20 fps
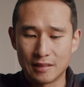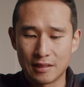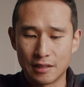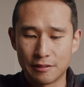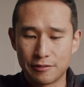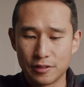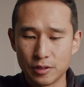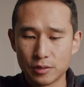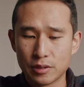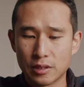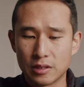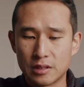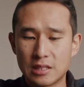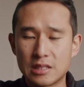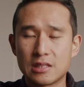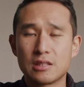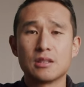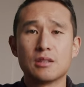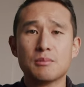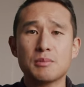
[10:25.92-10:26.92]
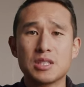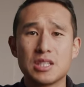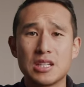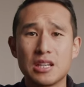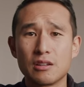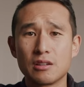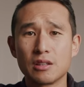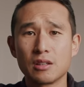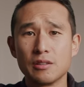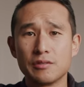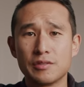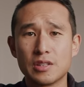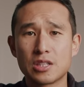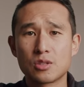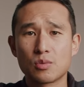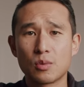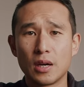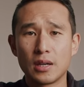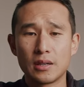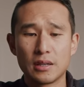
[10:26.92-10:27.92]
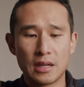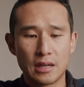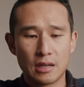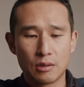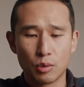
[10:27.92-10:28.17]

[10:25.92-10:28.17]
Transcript: I feel that this the material of this one,